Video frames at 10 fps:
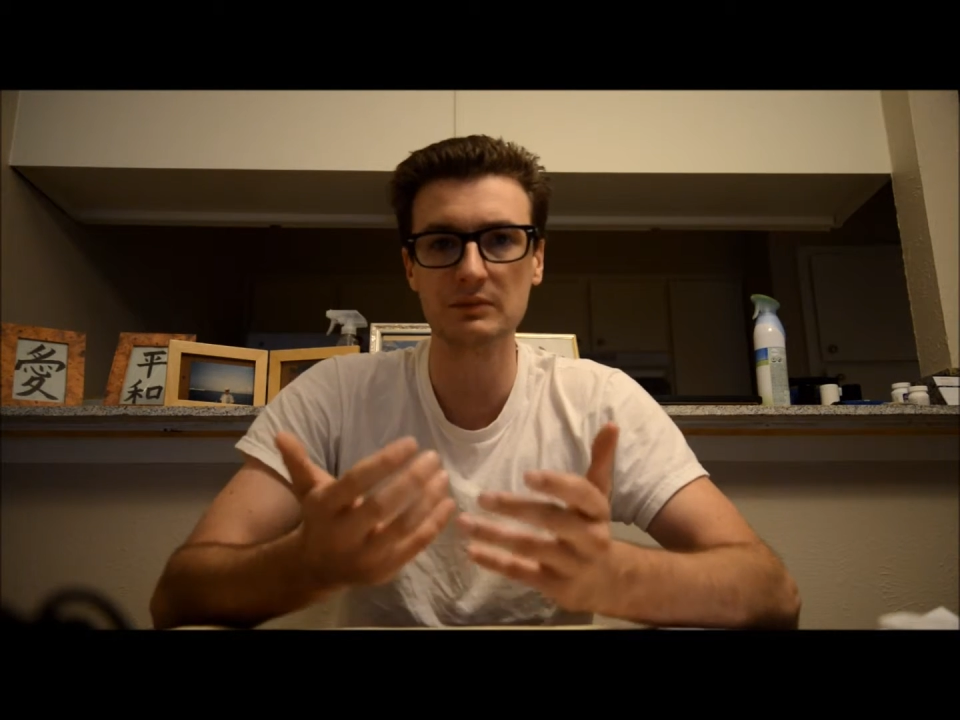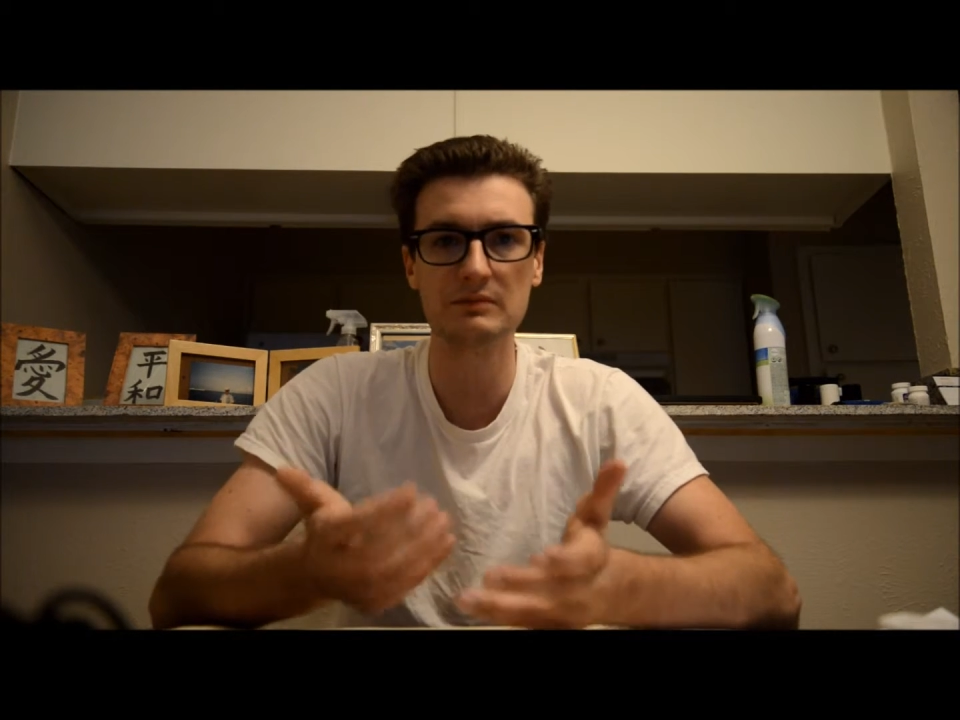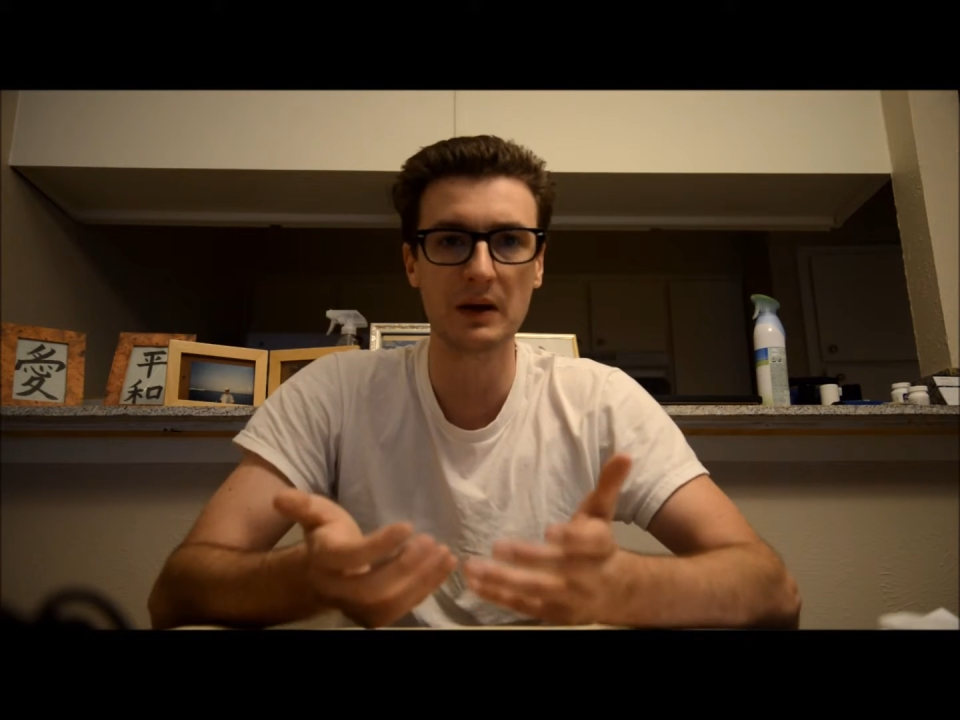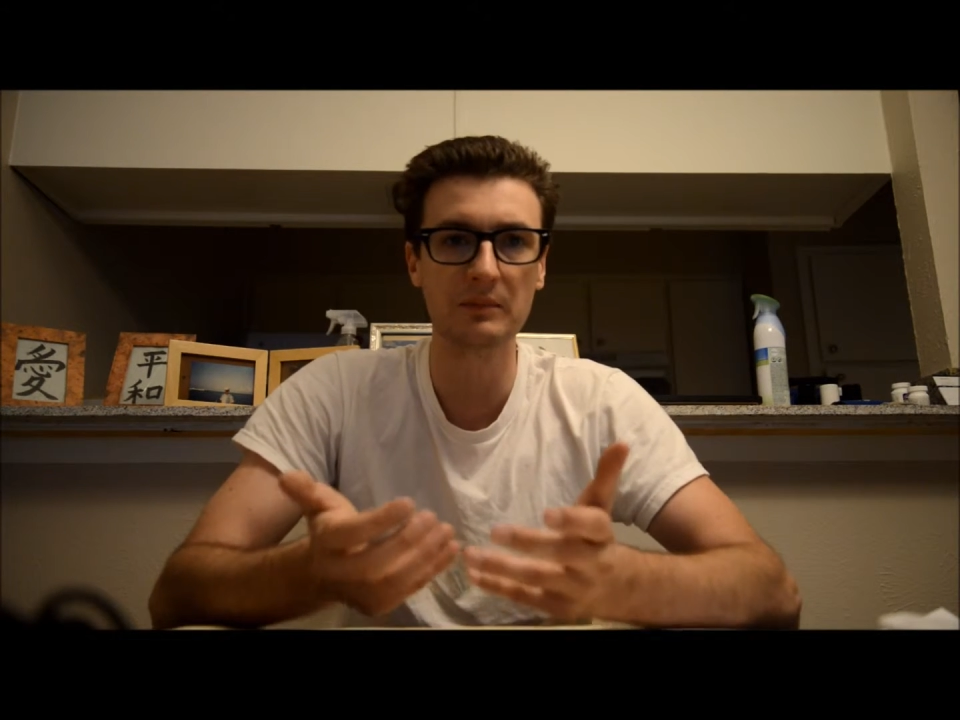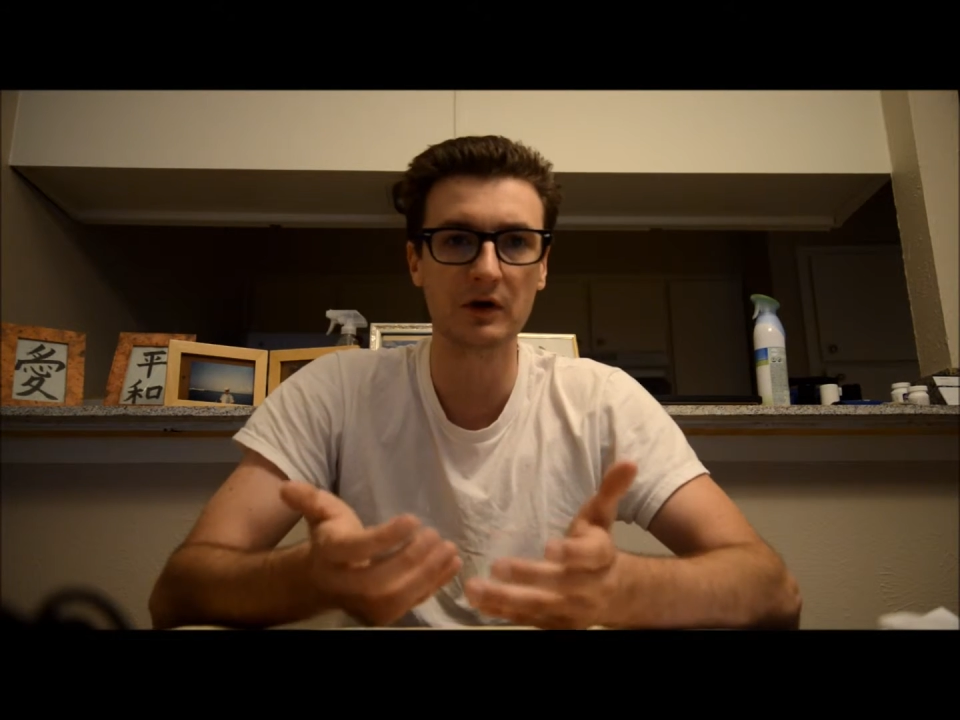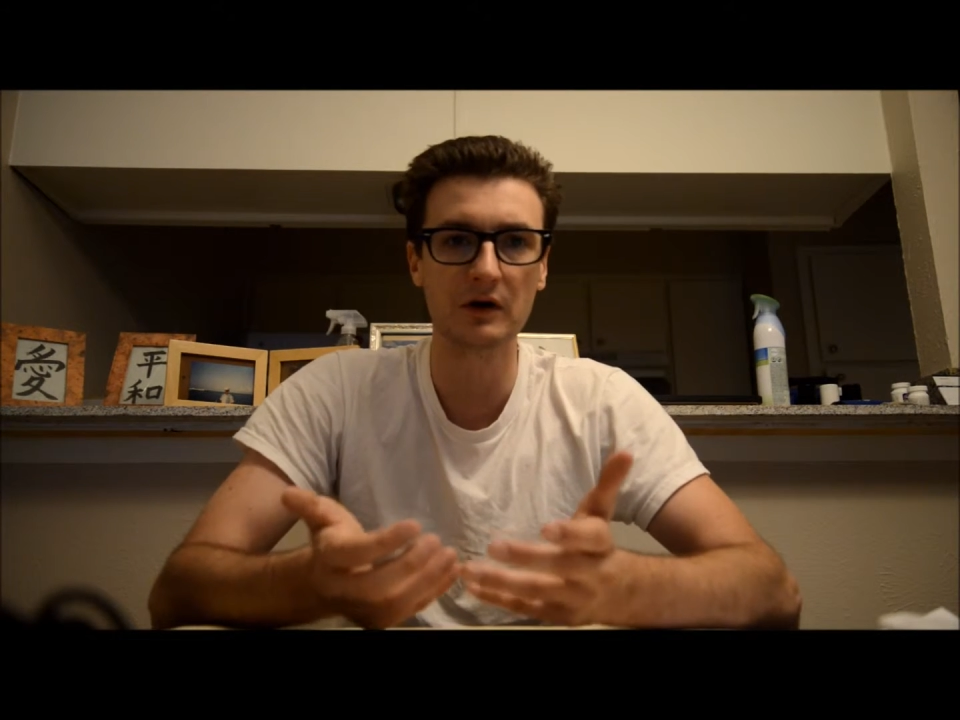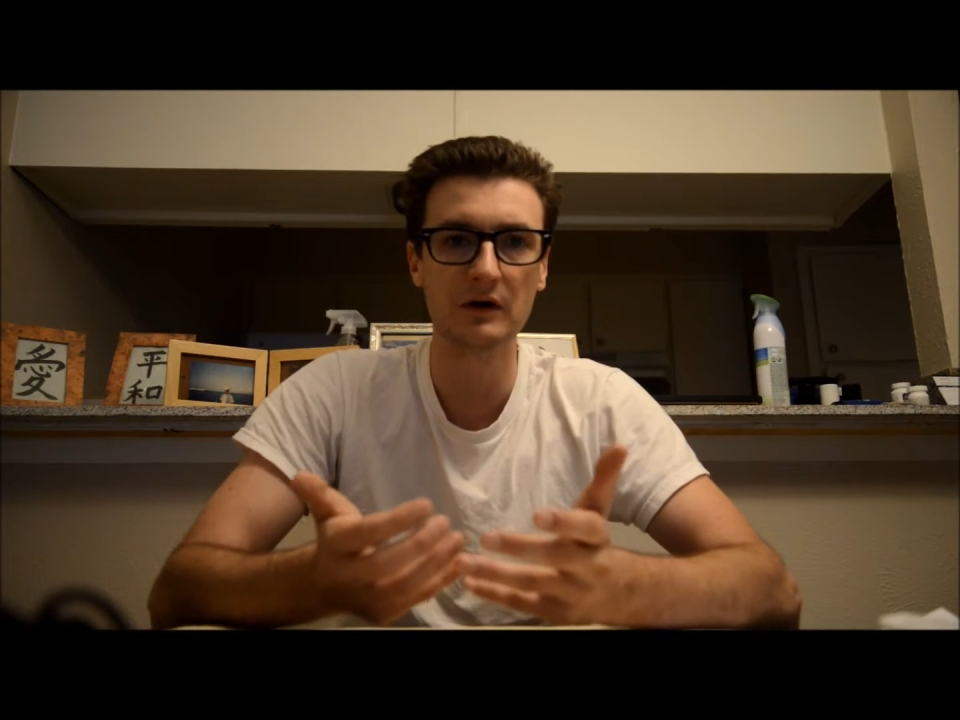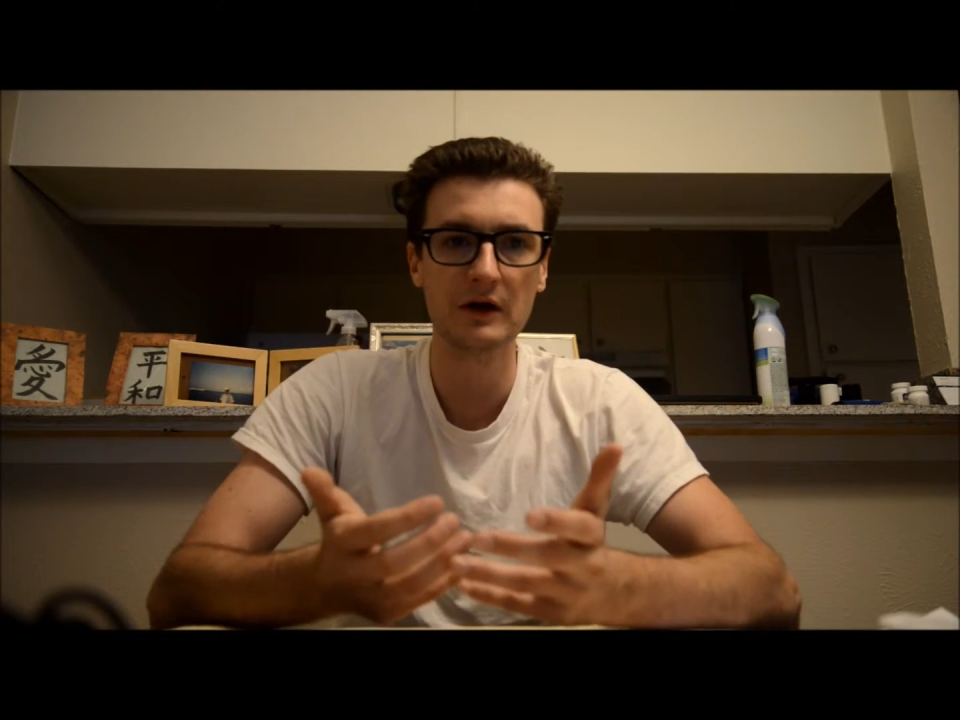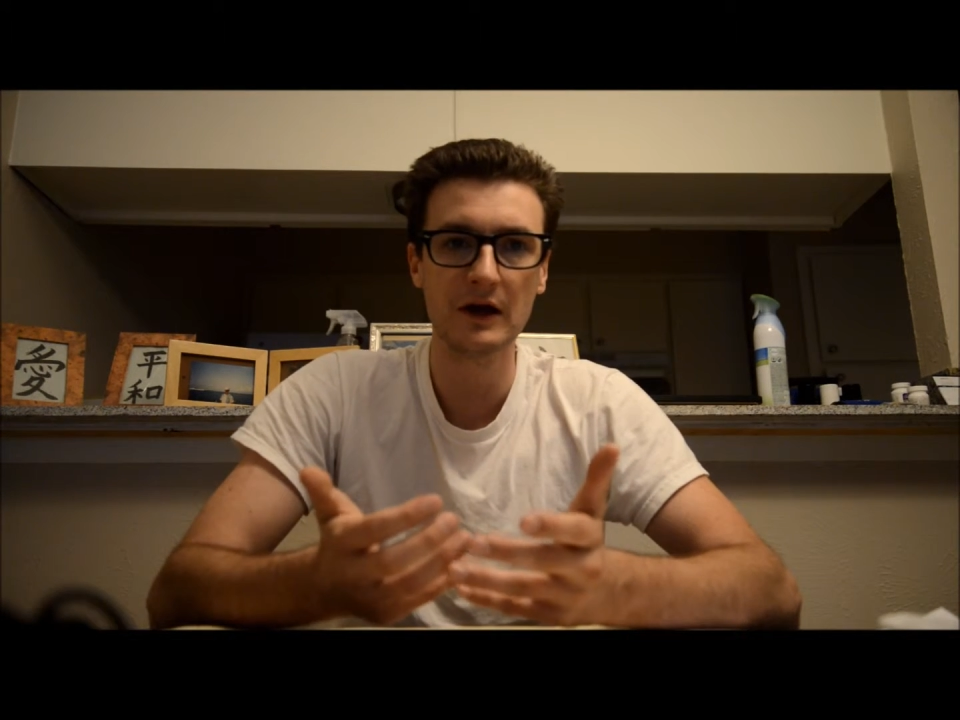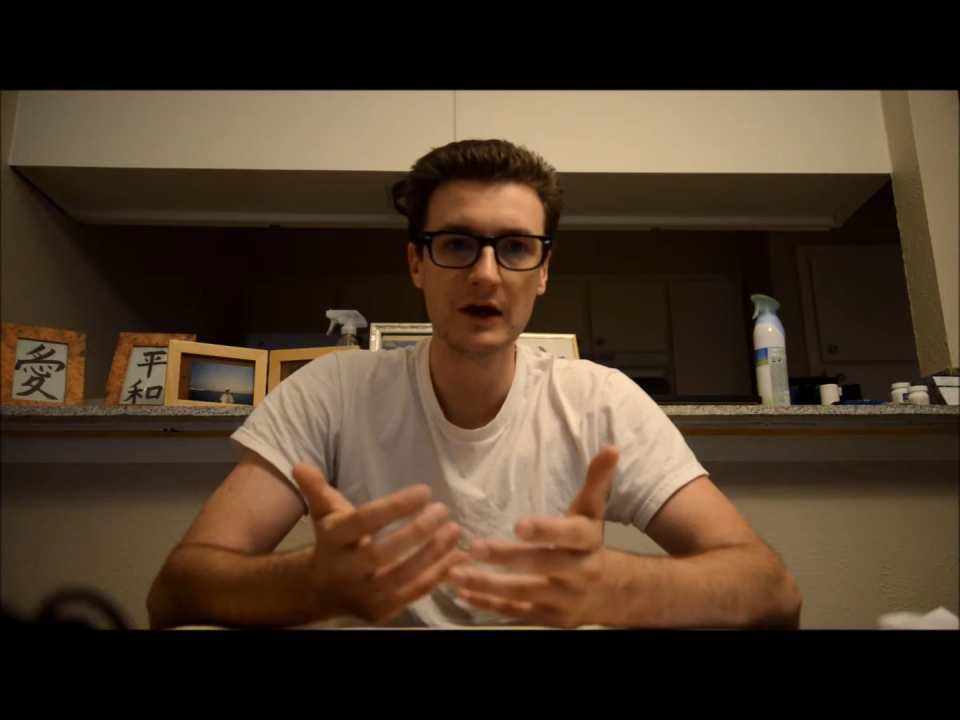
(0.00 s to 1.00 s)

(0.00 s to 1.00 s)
remember